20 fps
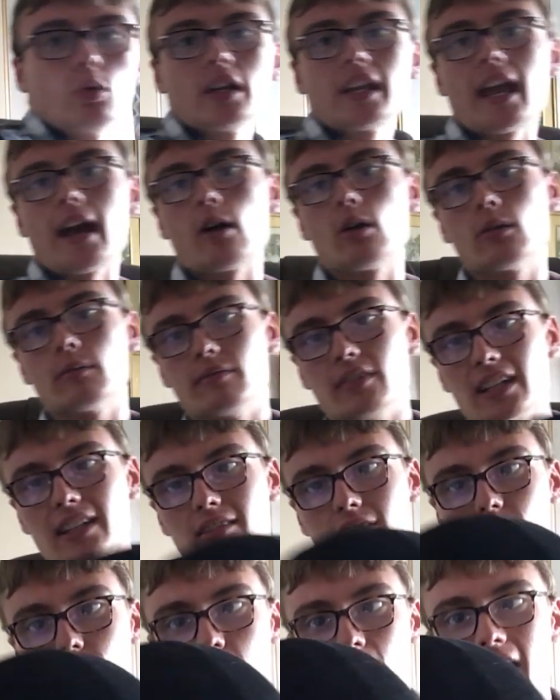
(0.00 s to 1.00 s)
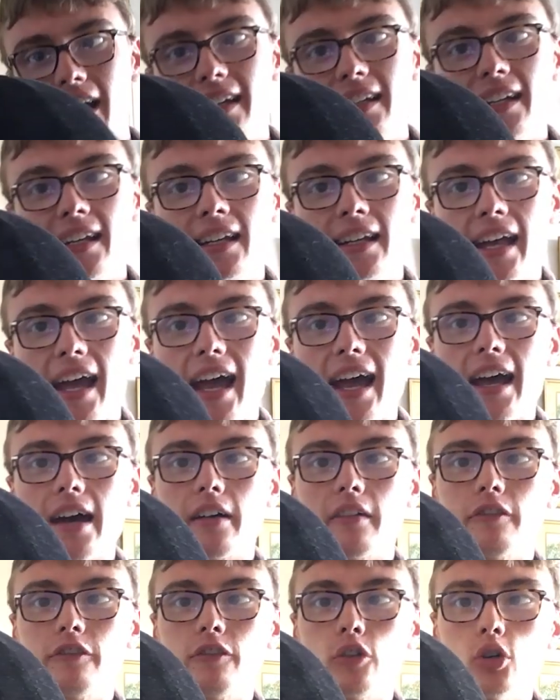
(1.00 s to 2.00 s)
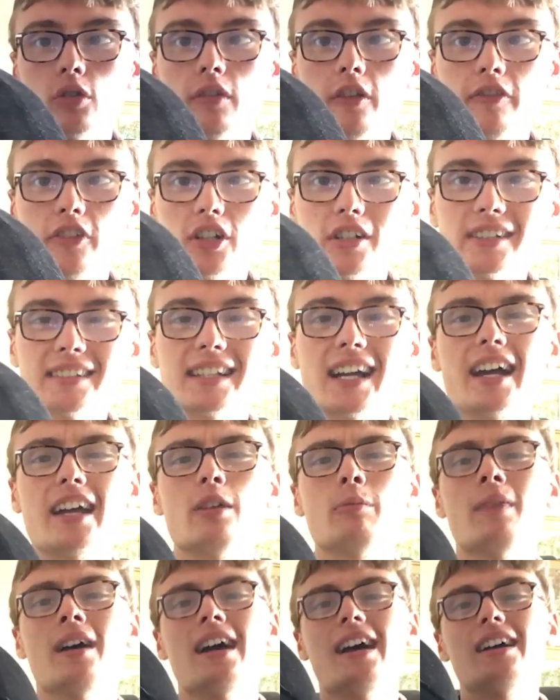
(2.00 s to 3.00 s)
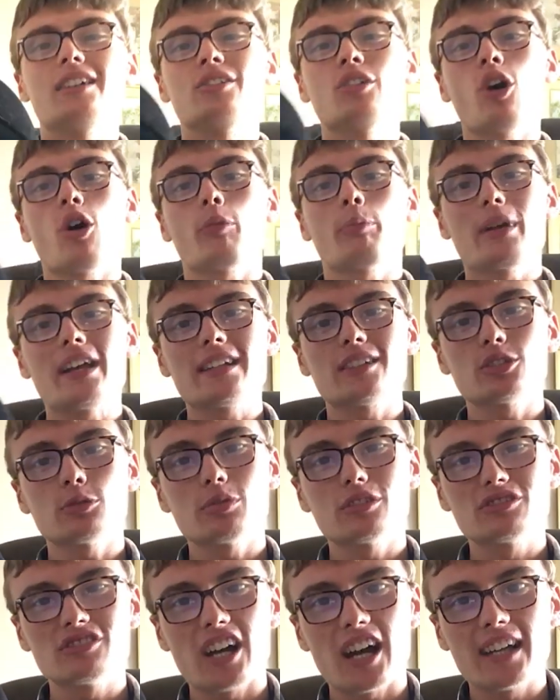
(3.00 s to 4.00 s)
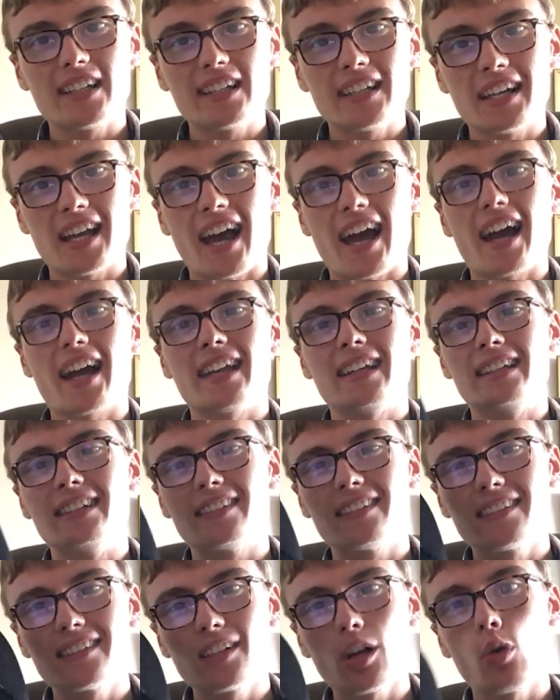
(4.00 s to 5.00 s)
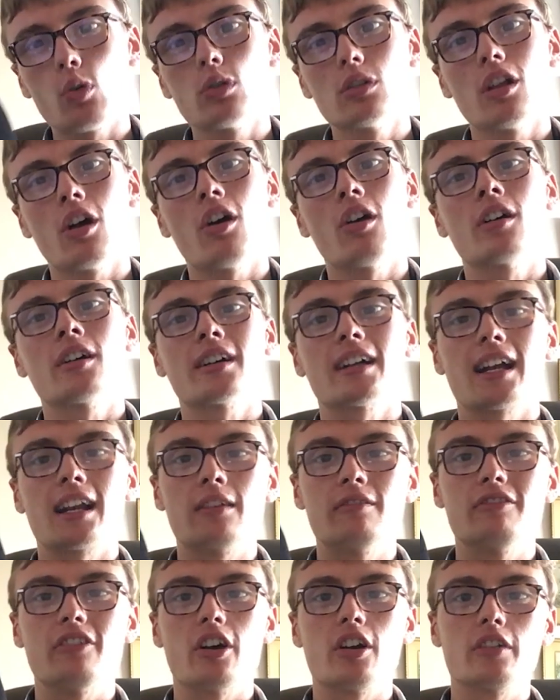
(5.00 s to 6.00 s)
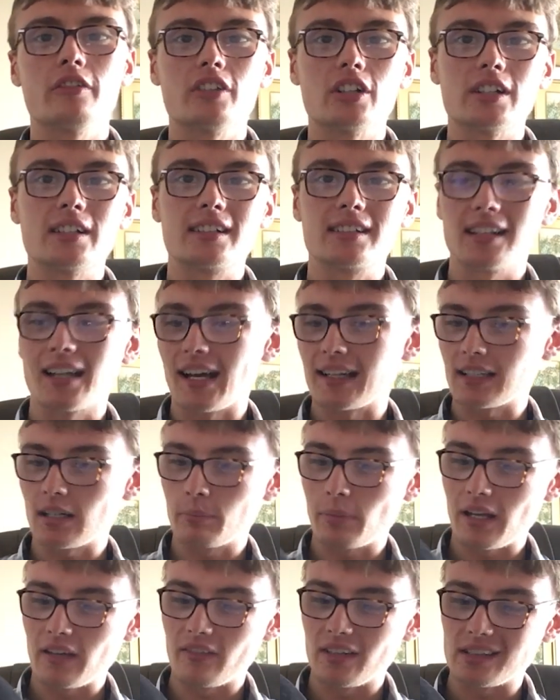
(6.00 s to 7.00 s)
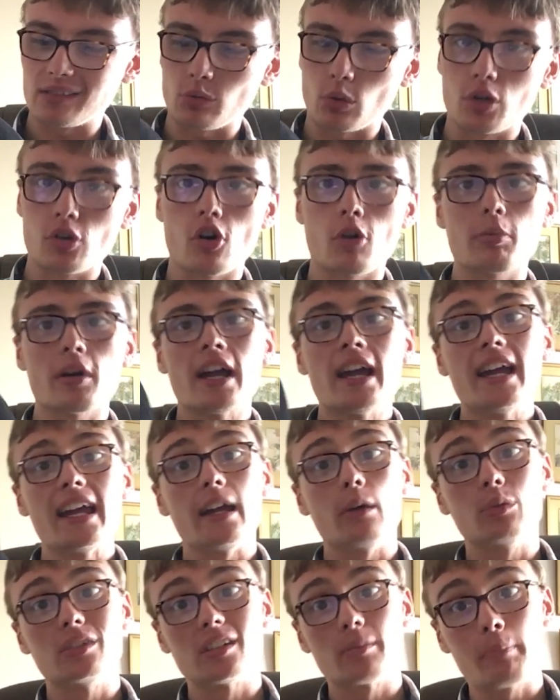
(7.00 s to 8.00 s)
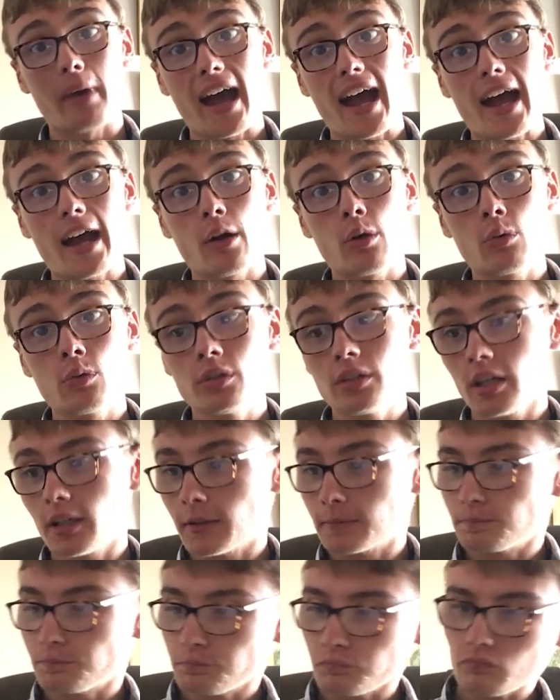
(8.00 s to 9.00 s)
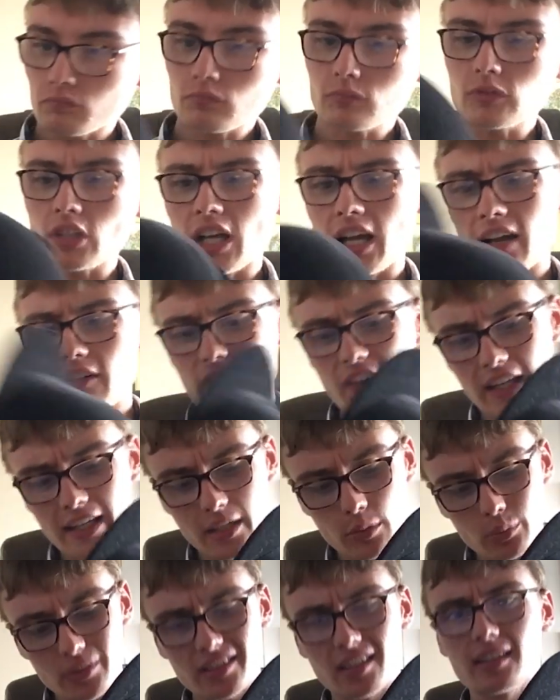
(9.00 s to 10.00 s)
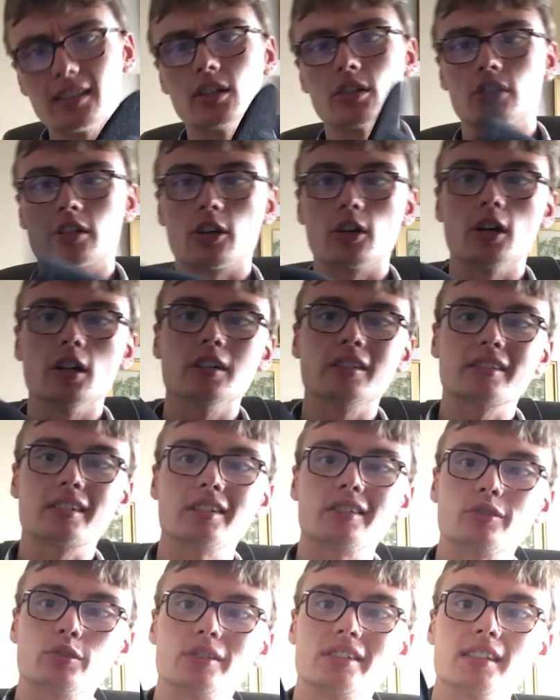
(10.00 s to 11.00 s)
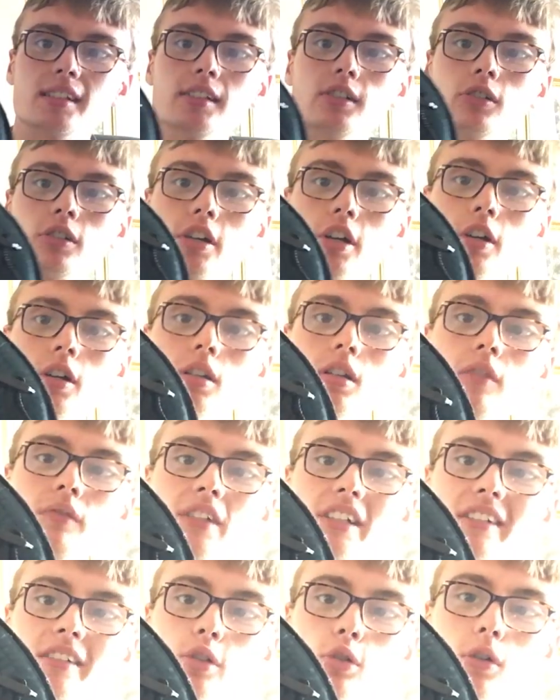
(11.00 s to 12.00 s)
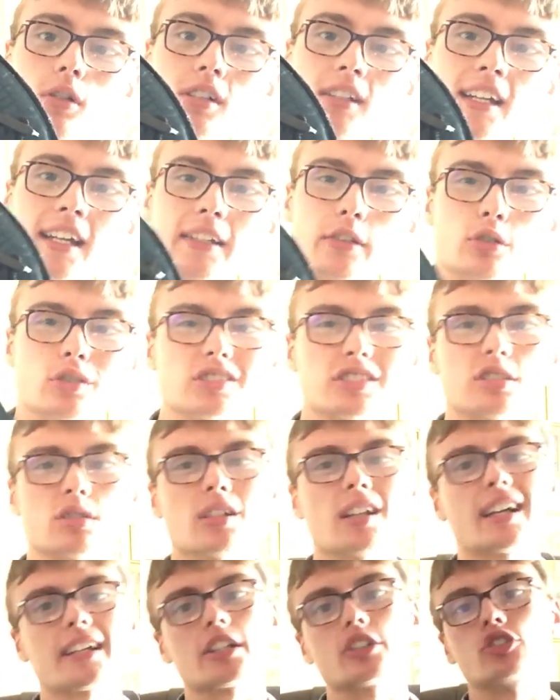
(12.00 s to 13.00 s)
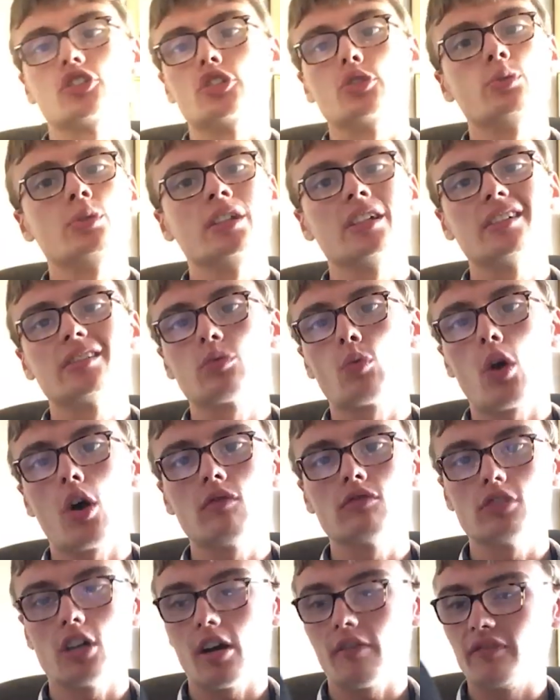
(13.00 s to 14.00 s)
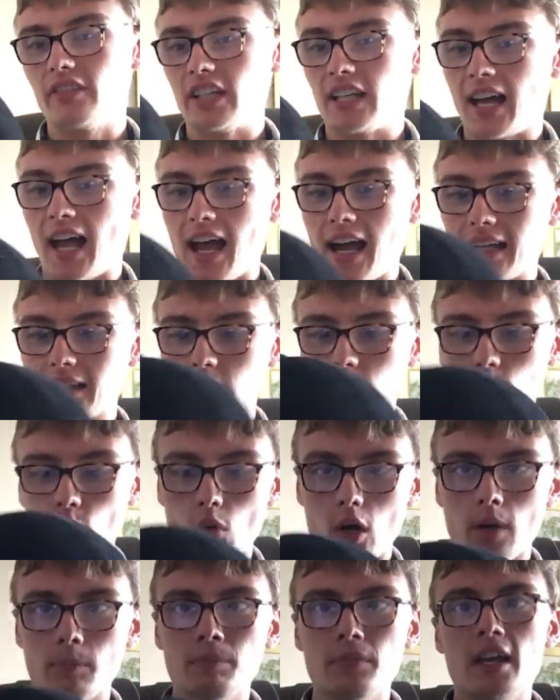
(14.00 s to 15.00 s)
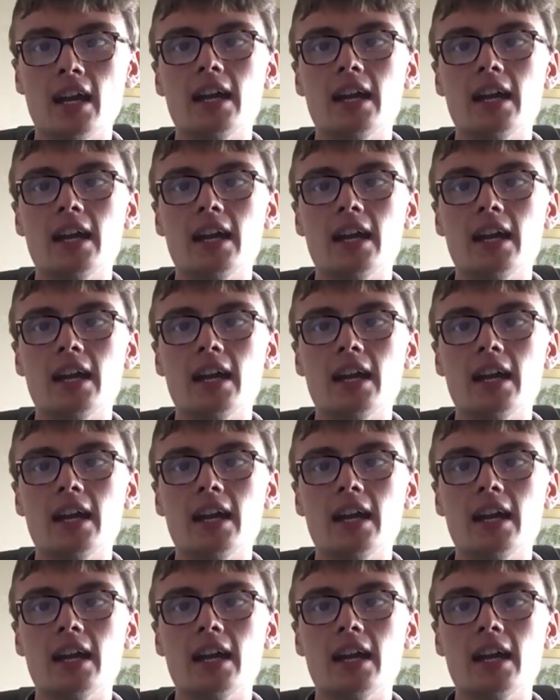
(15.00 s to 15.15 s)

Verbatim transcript: we get up this riding hat for the first item? Not picked up a riding hat in so long, and I'm very, very glad I picked this one up. It was a pound. I think it was a little girl's because there's a little girl on the stall and it does look like a junior's one rather than an adult one.